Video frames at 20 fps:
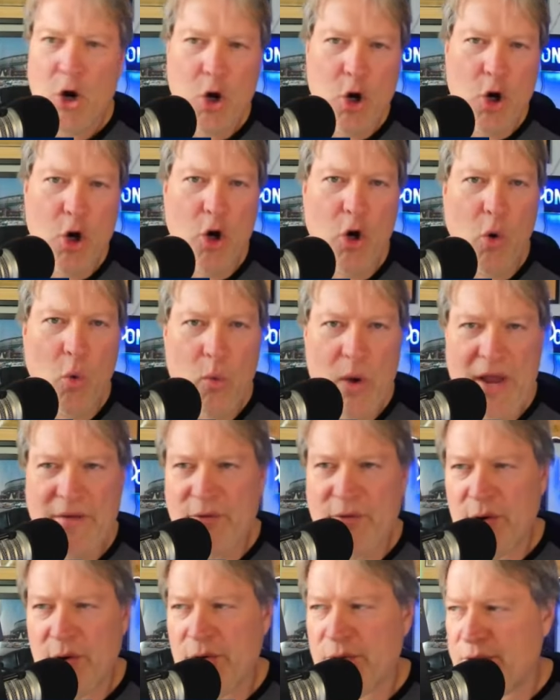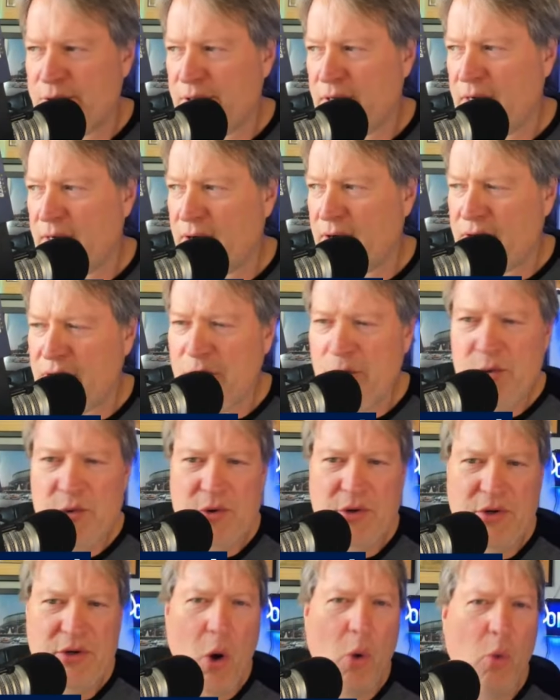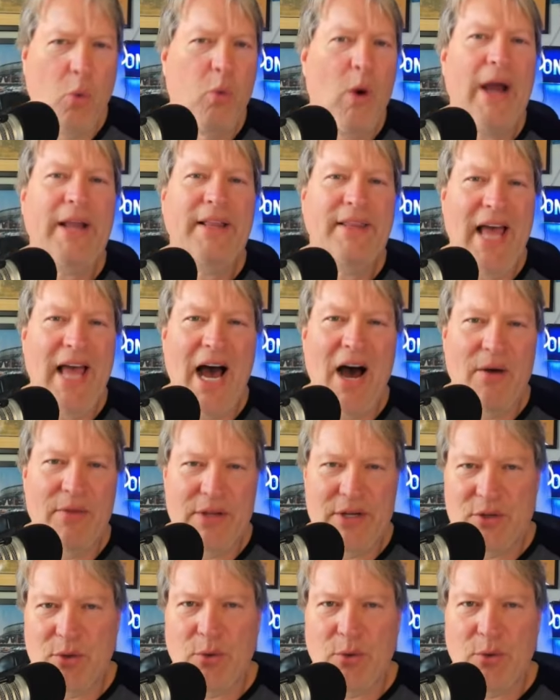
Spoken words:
Earl Weavers, and you go right down these